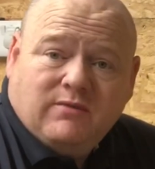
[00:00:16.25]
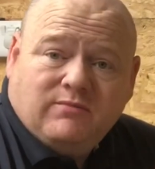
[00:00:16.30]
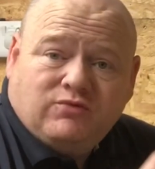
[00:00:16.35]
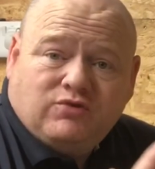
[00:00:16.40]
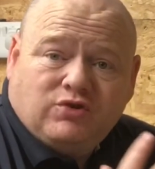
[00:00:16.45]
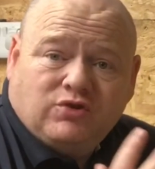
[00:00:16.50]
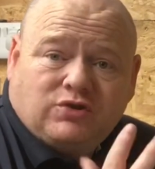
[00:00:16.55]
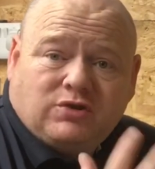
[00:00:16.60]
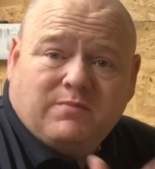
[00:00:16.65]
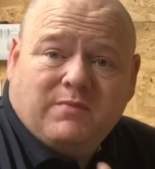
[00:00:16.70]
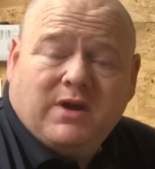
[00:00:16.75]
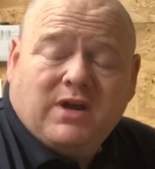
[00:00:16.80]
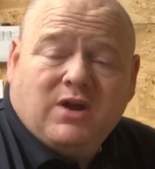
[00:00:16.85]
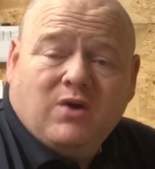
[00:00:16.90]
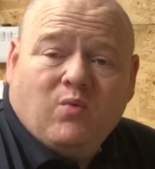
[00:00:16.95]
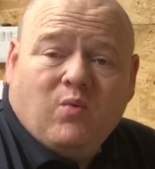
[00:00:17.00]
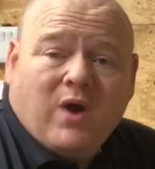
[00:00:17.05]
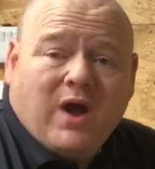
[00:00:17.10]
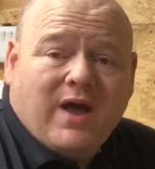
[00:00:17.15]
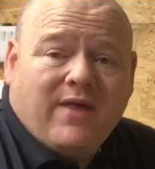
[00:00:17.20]
Just to make you
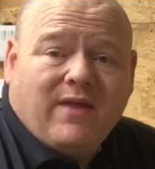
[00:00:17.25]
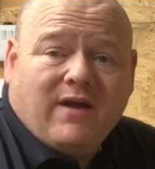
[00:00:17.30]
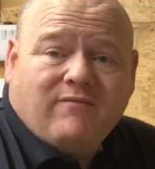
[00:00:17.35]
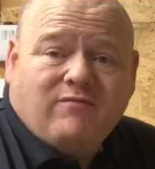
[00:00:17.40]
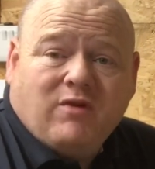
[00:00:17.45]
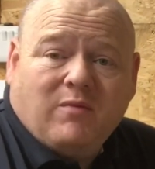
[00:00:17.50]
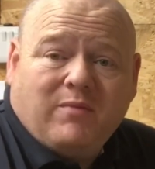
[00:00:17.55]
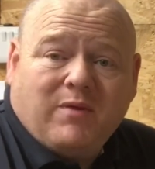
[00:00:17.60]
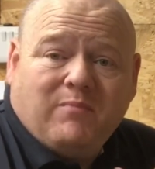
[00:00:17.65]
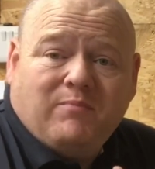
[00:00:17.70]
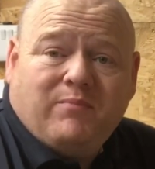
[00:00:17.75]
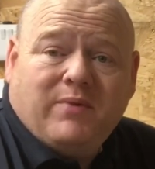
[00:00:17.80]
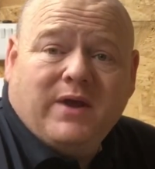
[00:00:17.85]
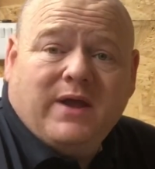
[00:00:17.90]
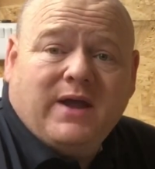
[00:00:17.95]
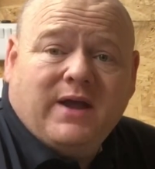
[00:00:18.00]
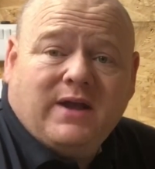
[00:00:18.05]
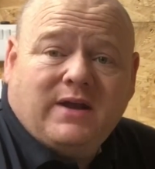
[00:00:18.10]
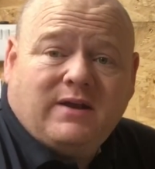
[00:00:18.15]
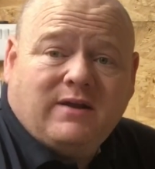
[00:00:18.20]
aware that I've not been
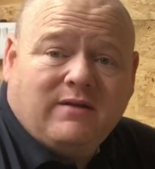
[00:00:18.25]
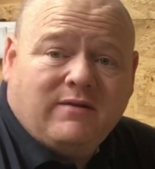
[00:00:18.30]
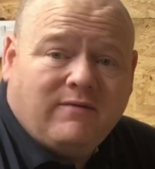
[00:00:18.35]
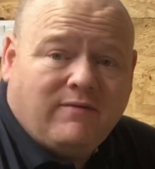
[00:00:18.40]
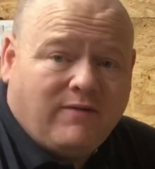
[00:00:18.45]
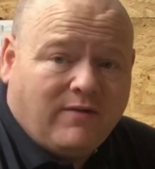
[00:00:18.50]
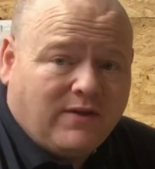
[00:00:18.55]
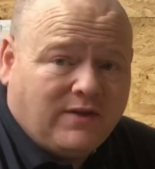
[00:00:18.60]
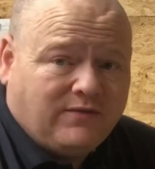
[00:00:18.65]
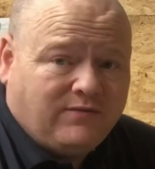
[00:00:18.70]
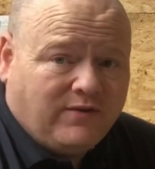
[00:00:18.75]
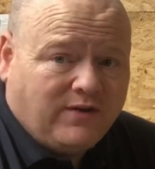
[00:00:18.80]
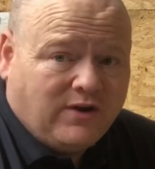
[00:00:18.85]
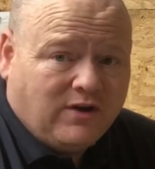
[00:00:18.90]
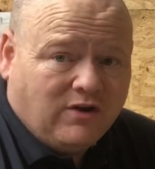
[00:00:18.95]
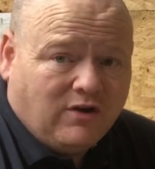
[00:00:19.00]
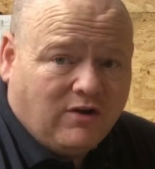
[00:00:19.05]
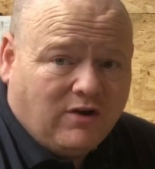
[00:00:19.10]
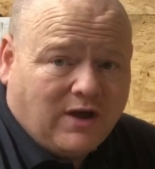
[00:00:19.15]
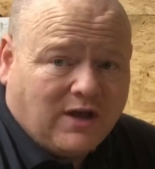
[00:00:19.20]
paid for this
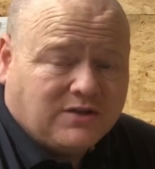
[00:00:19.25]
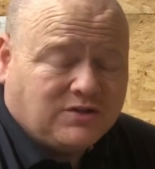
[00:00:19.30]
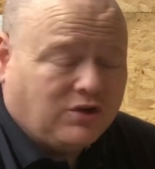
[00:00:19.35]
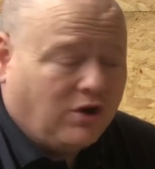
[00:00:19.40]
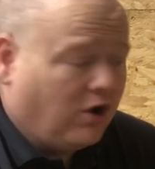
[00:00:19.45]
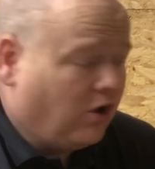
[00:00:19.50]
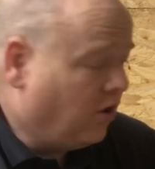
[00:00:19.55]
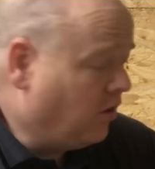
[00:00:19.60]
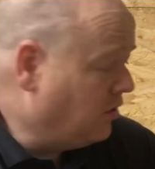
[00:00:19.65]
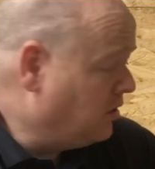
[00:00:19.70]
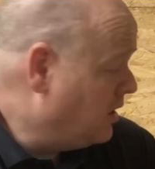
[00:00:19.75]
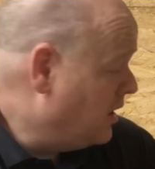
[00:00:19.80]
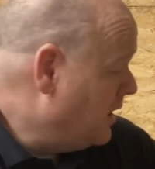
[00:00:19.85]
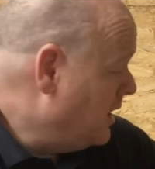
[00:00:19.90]
video at all.